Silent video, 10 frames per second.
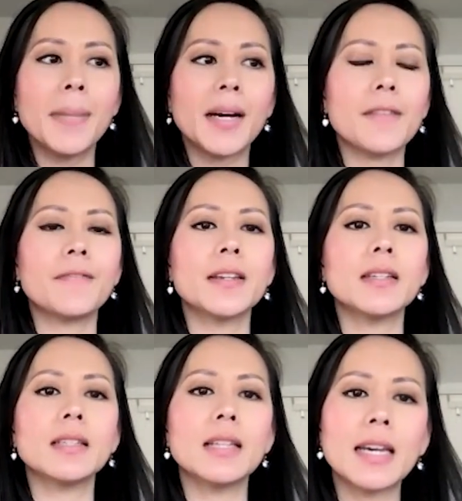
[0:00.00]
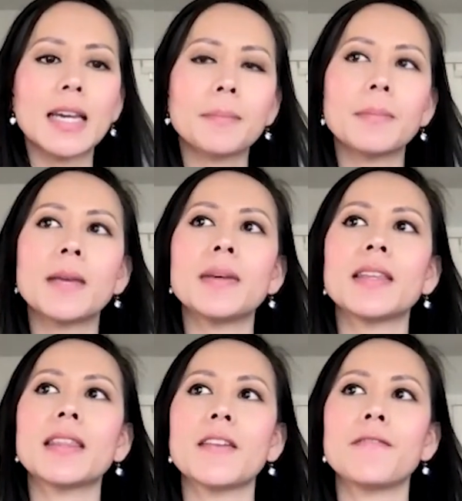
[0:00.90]
But I feel like
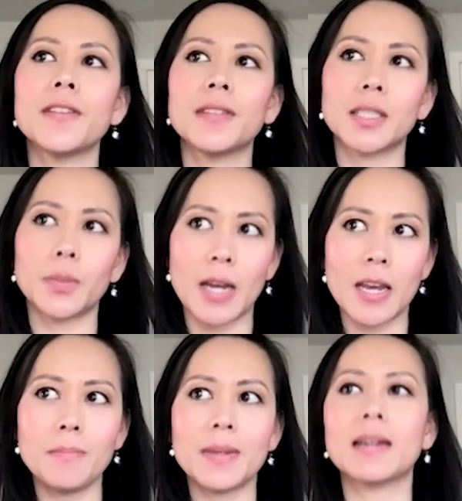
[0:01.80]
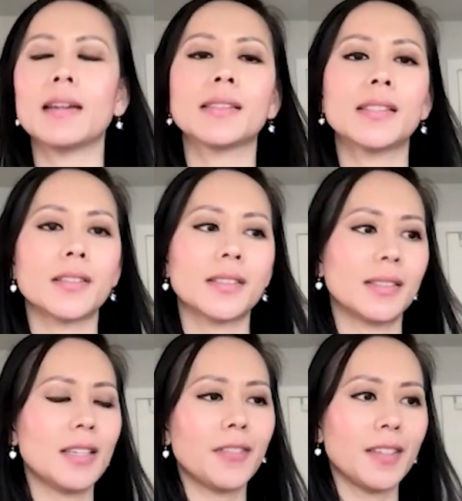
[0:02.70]
maybe they feel this way because there's
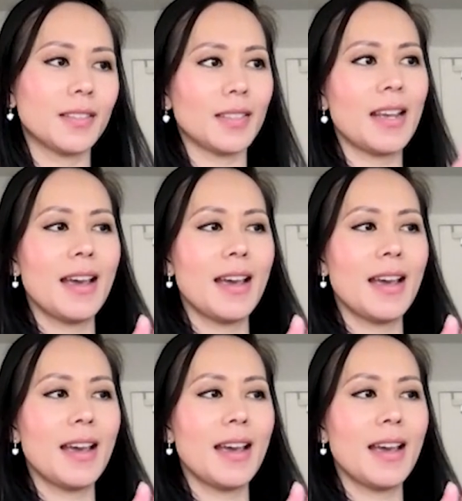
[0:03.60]
different